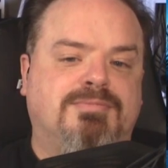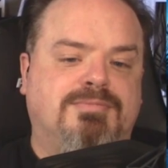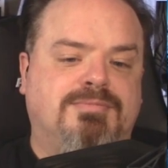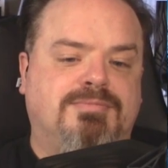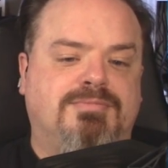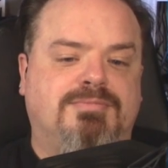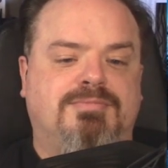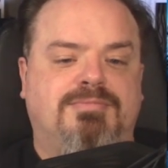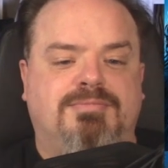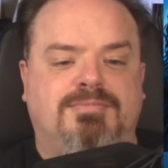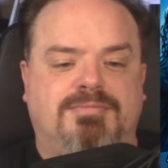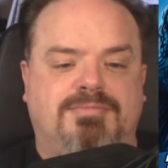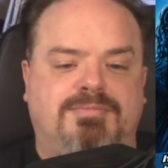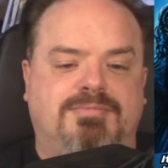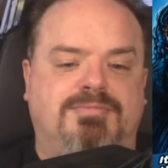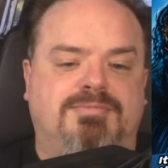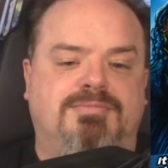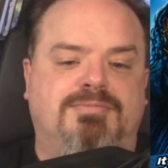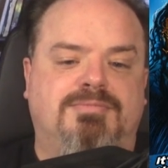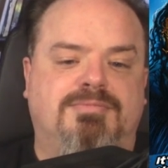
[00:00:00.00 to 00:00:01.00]

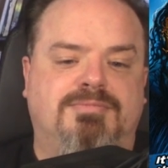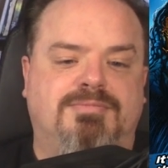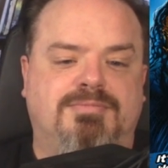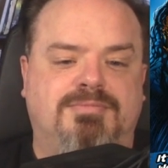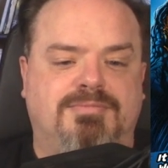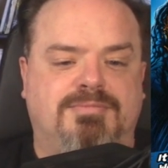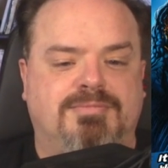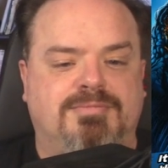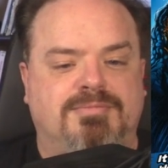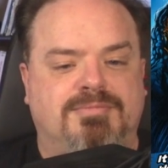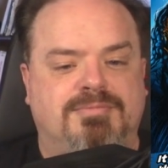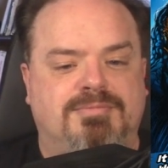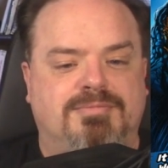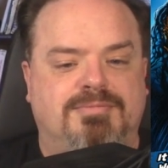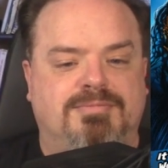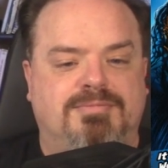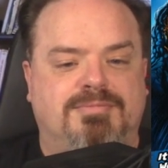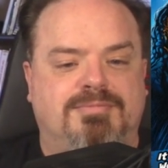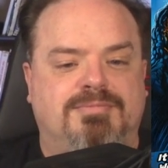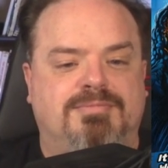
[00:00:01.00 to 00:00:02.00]

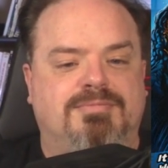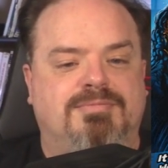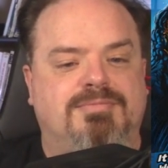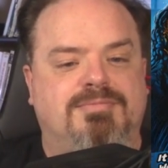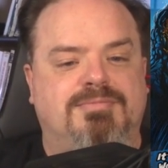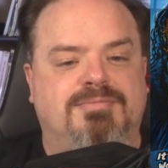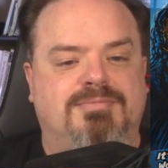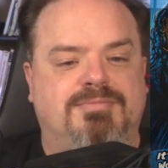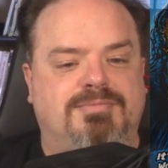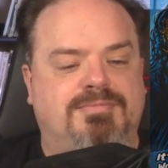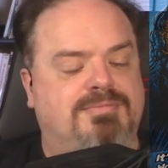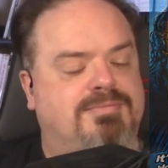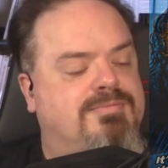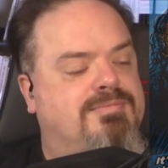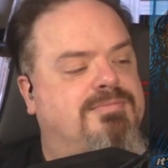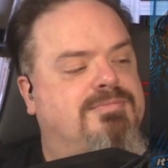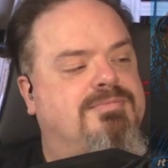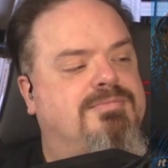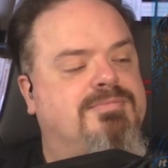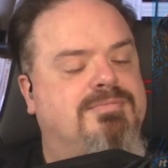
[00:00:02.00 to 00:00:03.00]

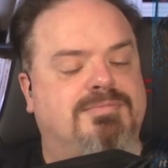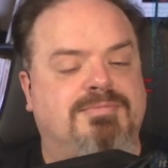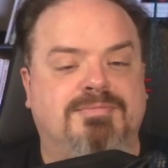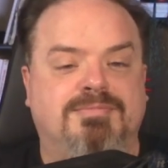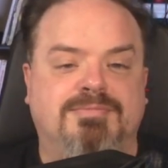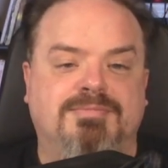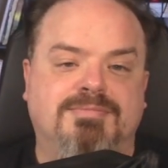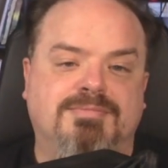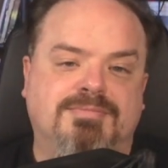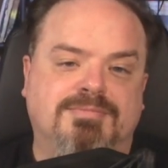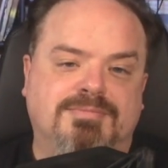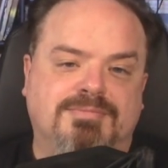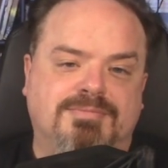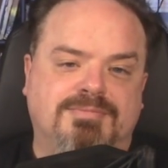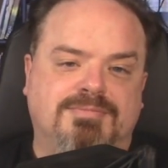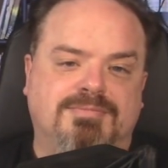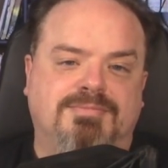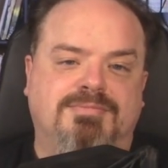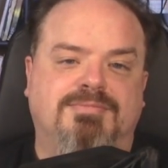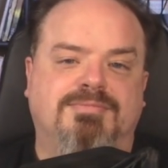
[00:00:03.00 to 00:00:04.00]

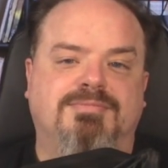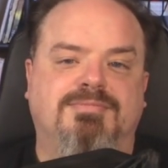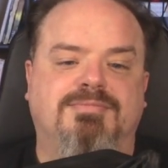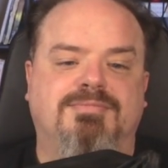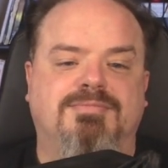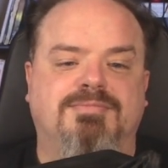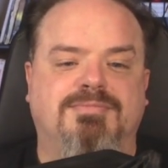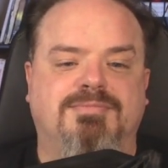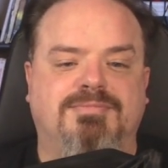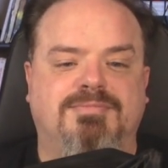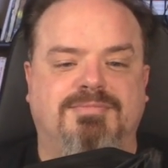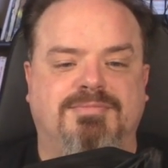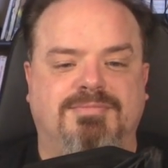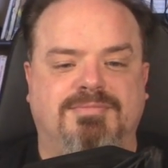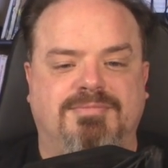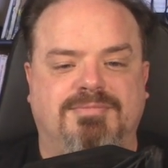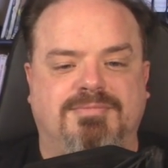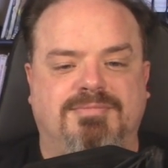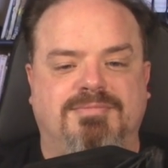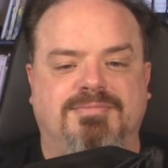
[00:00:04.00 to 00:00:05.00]

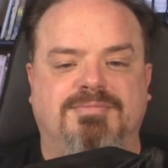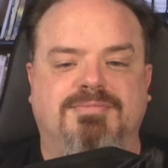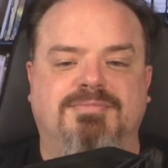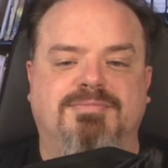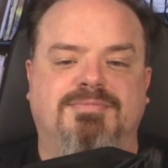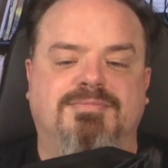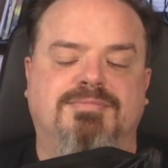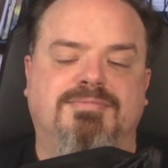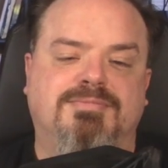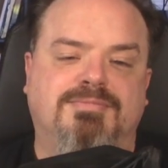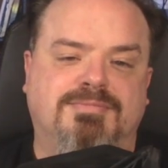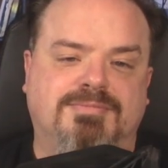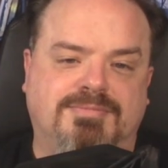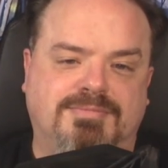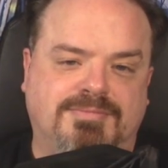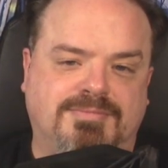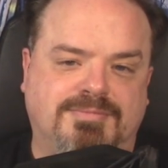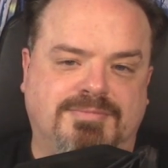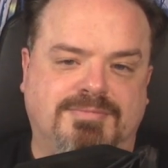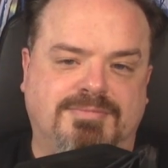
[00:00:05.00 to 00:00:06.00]

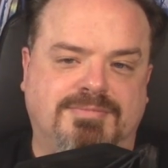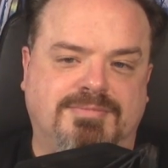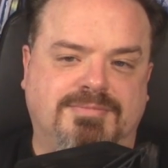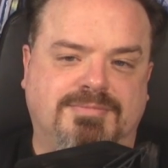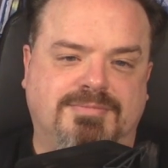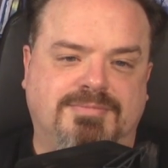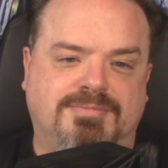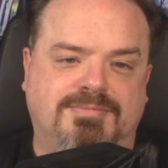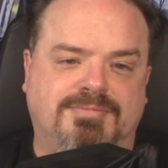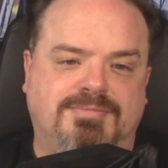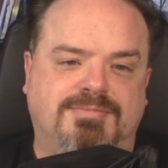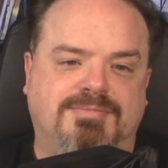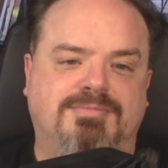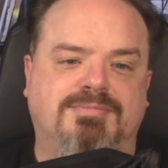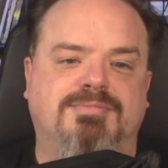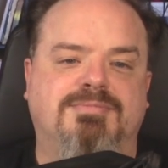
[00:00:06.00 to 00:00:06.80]
(not speaking)